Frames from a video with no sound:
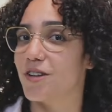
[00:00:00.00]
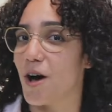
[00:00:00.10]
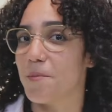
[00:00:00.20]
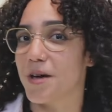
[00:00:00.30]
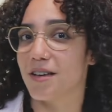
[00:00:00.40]

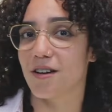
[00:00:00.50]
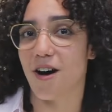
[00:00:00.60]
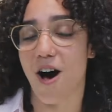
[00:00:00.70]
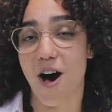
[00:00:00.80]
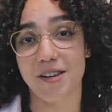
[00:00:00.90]
topic,
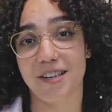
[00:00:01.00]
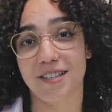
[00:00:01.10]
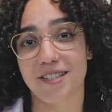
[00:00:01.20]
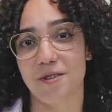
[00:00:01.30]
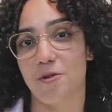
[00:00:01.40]

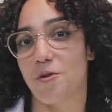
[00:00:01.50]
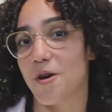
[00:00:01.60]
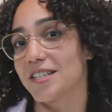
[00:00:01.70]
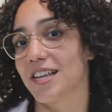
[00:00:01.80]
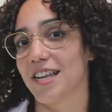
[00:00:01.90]
audience, or
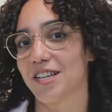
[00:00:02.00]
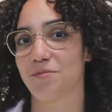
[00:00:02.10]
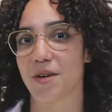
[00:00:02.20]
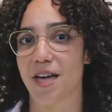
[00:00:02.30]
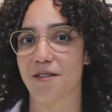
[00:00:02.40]

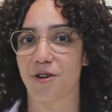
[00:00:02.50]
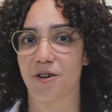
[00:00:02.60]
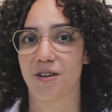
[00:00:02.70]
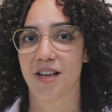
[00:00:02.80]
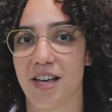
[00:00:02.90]
escalation
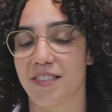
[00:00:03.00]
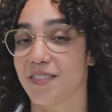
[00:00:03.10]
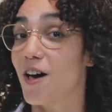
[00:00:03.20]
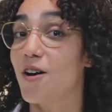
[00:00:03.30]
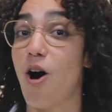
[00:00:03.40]
behavior,
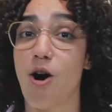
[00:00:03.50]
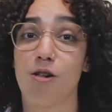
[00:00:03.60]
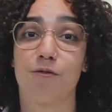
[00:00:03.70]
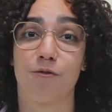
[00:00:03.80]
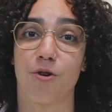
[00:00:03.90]
not
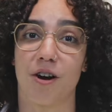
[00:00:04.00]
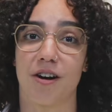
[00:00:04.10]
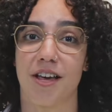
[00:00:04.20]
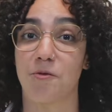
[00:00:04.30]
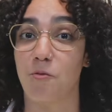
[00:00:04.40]
all
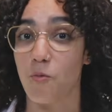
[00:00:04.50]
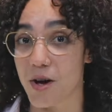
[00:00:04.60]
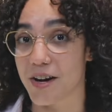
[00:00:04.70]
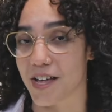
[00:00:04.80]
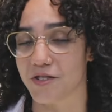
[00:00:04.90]
four in
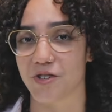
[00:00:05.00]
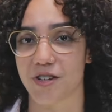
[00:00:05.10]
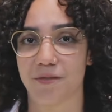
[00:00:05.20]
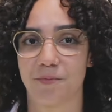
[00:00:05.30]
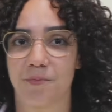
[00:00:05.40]
one entry.